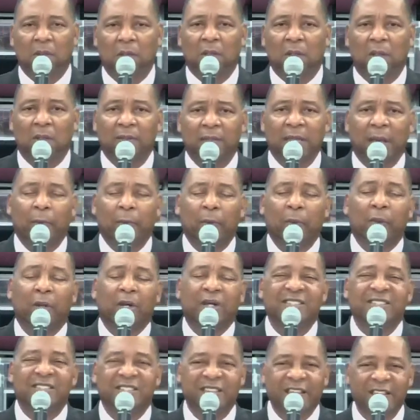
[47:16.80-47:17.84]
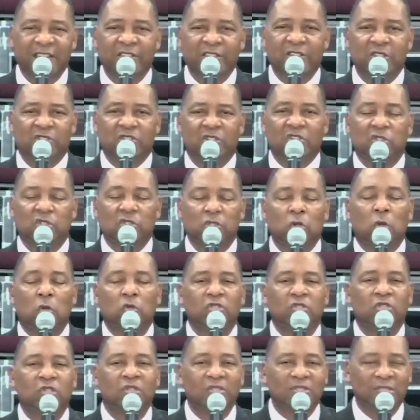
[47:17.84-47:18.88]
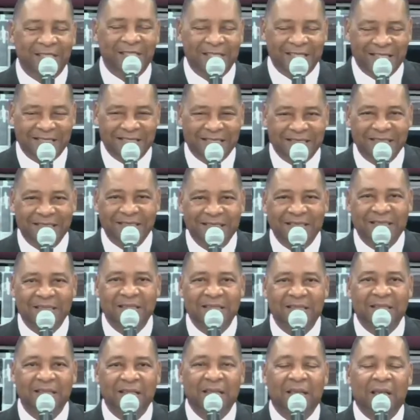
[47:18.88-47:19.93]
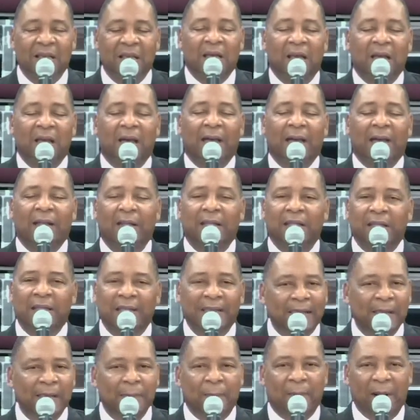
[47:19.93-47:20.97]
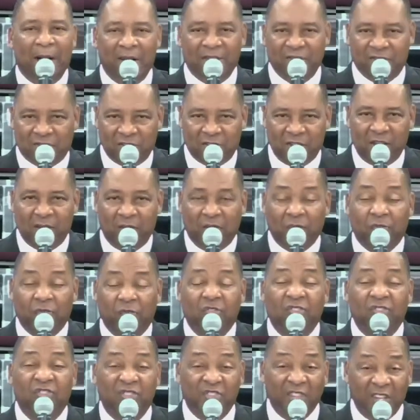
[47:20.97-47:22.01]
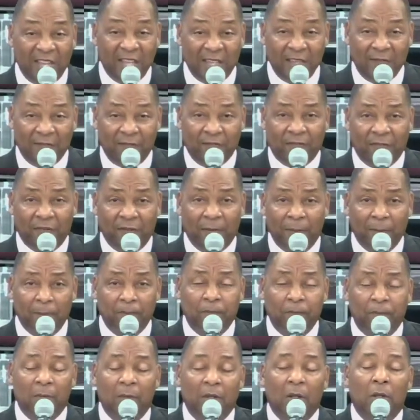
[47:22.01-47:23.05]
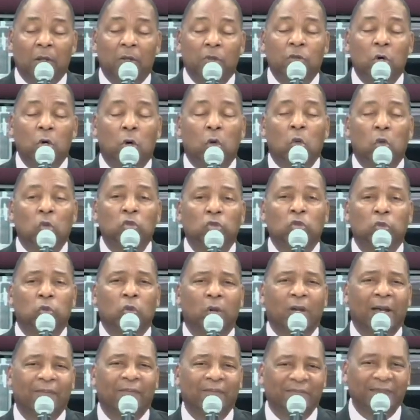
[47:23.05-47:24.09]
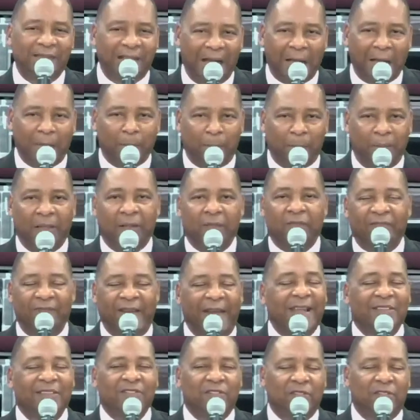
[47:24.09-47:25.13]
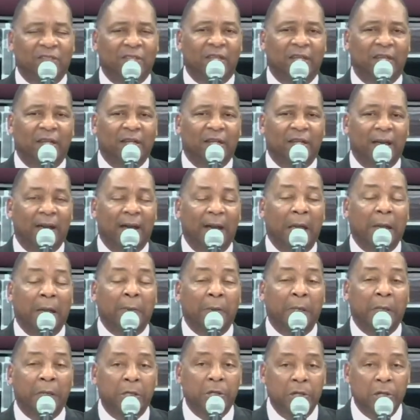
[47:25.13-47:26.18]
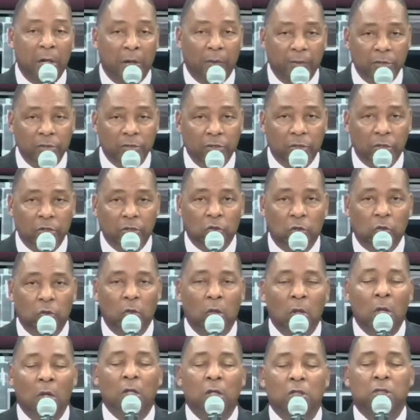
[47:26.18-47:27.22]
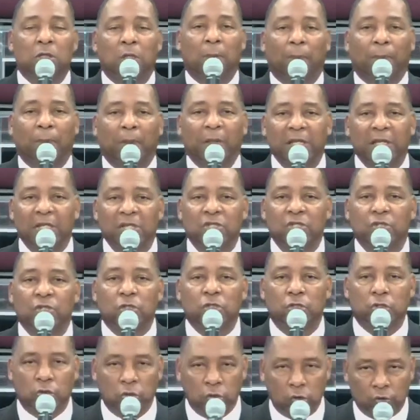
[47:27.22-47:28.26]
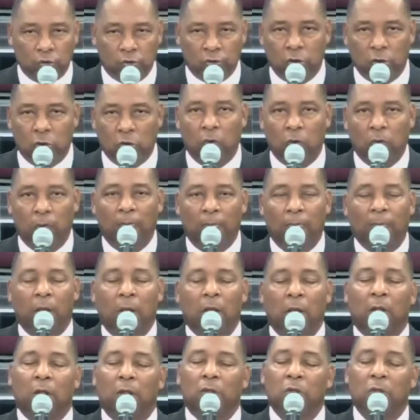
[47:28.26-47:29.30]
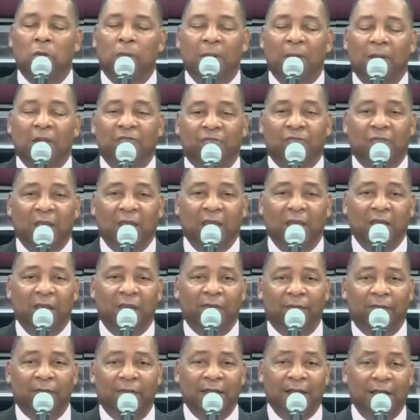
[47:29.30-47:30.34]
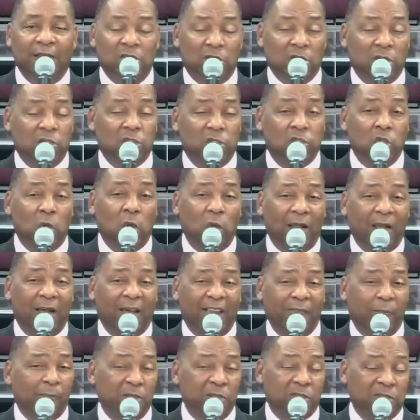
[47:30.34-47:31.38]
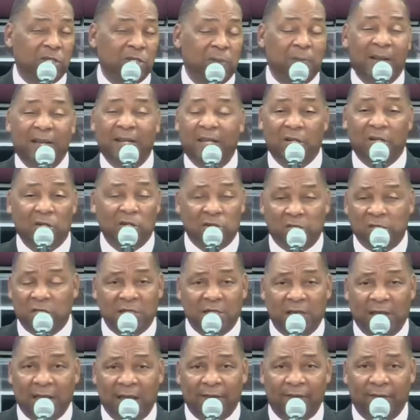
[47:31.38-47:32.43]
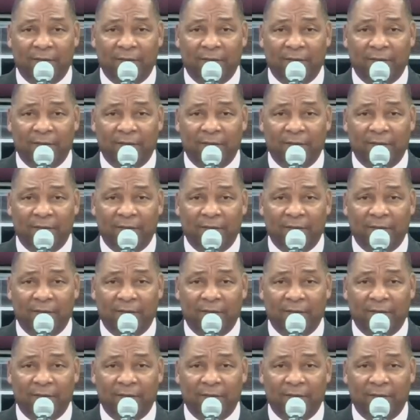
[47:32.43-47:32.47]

that we will continue to social distance and keep ourselves safe. Those who have not been vaccinated, I am encouraging you to please do so. You may save not just your life, but somebody else's life.